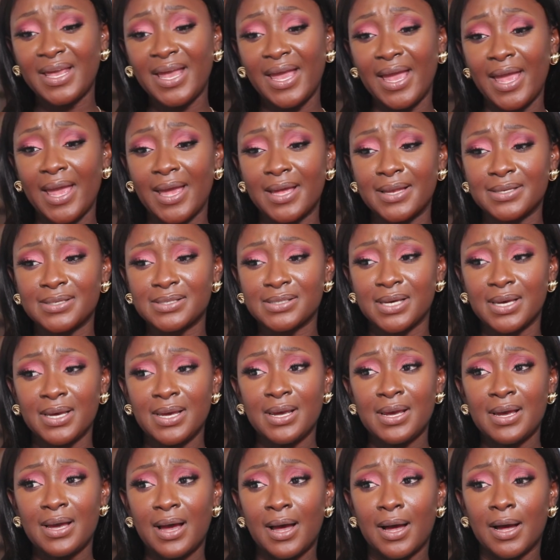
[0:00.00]
and
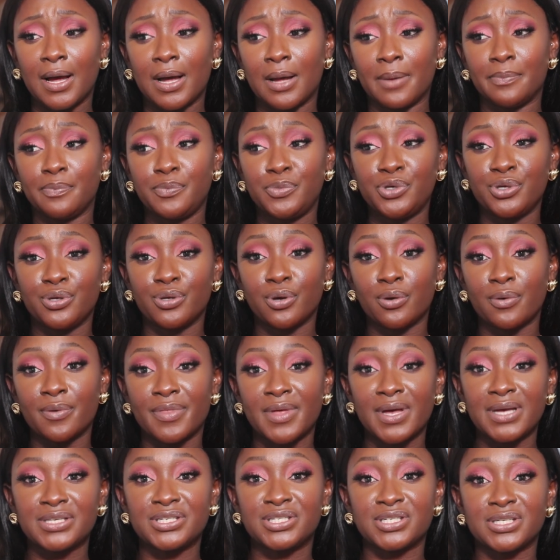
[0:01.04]
um, you know,
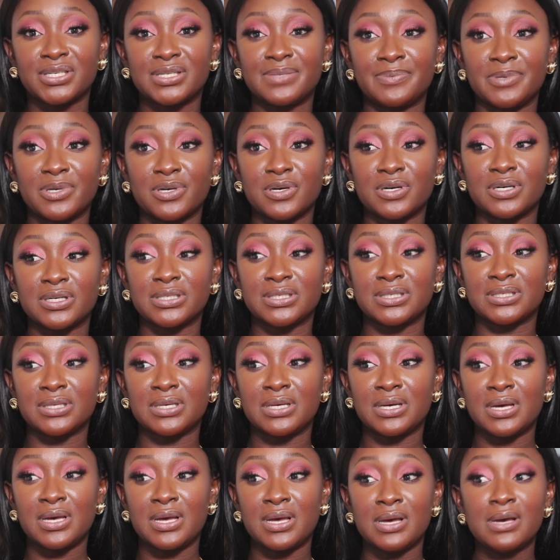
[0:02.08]
that's just because
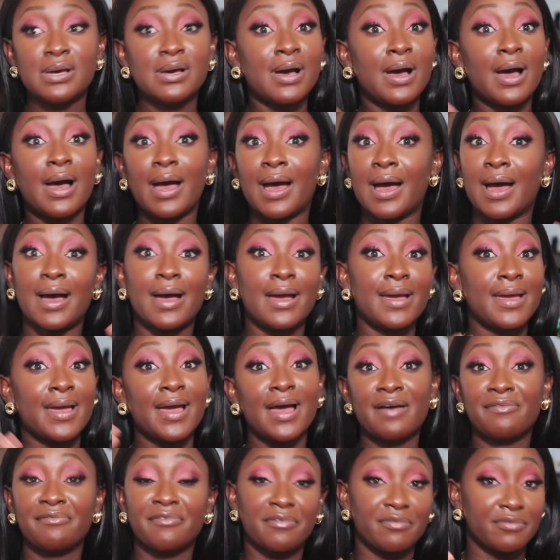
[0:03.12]
I
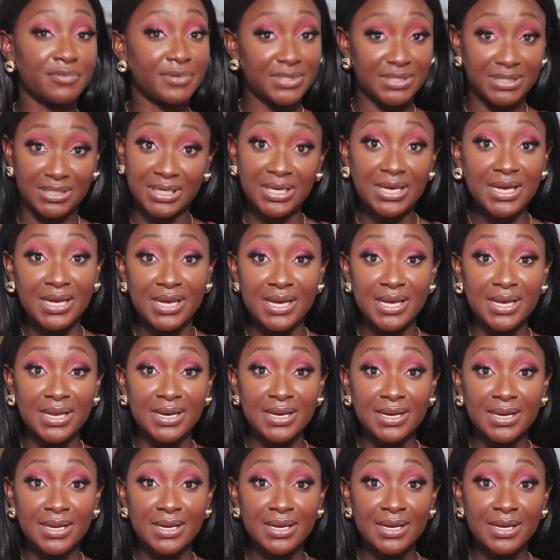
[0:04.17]
have a
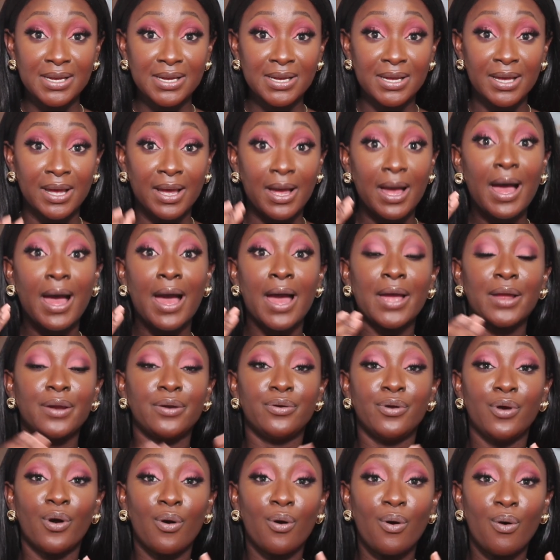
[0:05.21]
routine. I
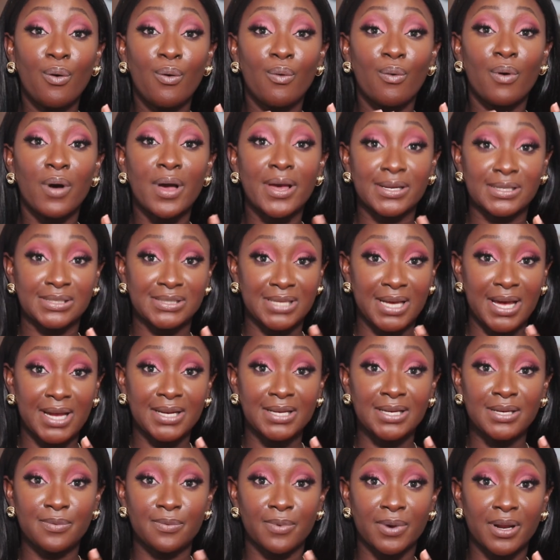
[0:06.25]
know
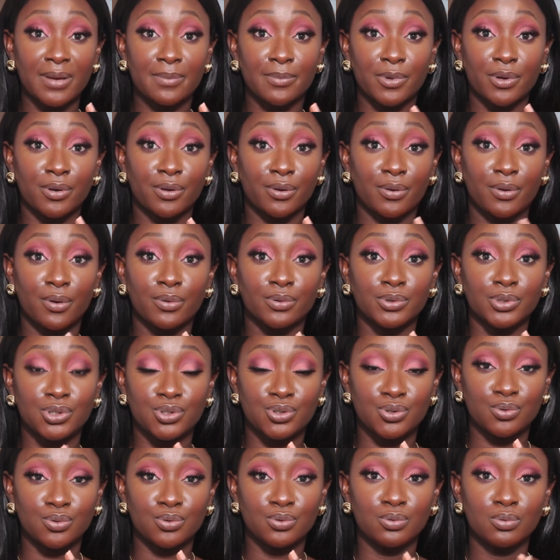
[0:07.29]
exactly what I'm gonna go
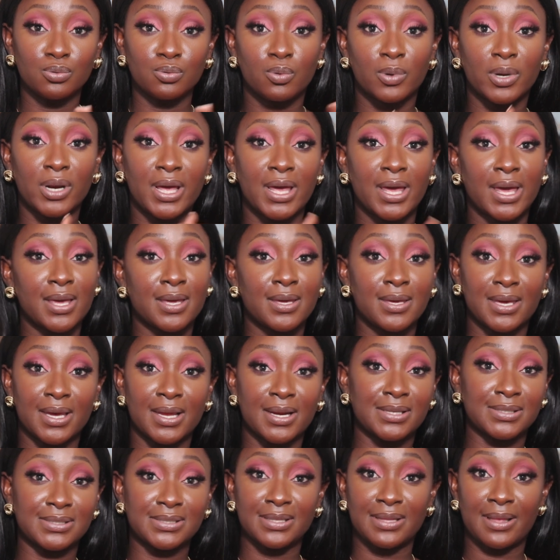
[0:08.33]
do when I
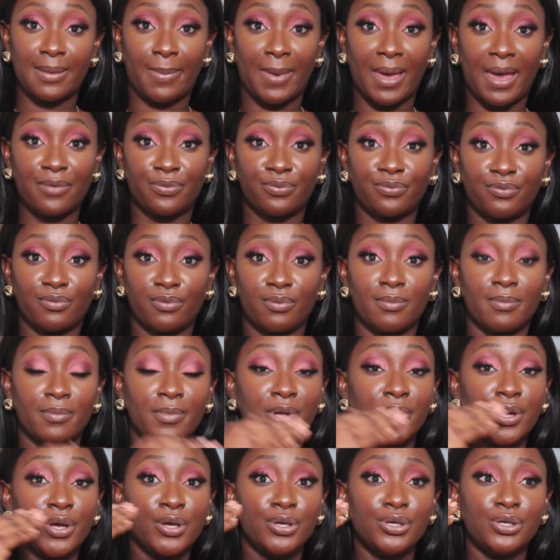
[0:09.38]
get into the bathroom,
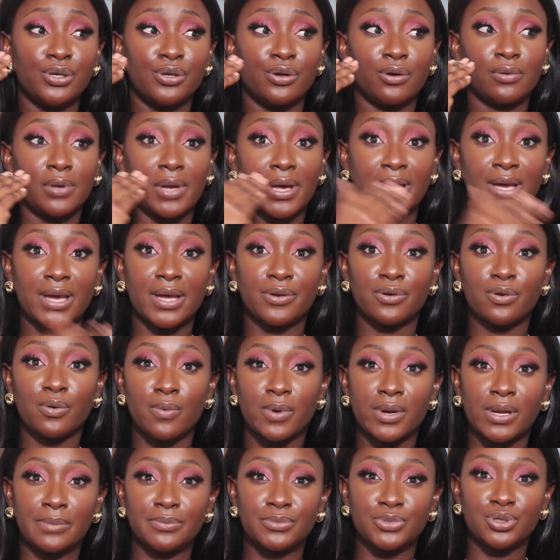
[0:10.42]
you know, like I know
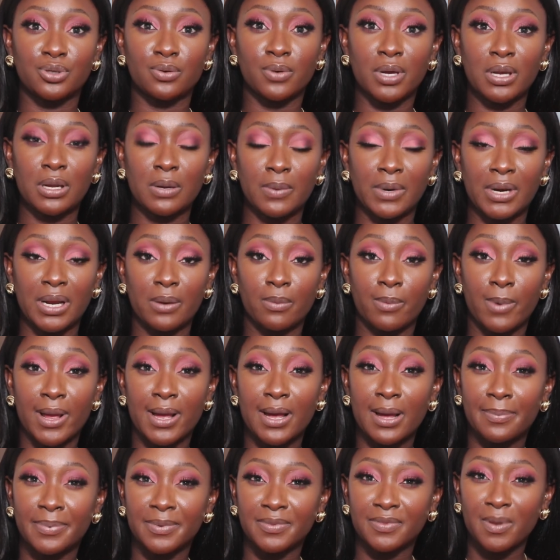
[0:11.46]
what I'm doing when I
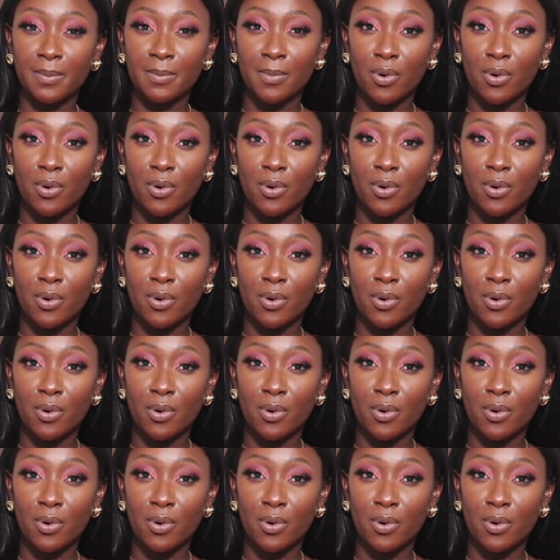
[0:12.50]
wake up in the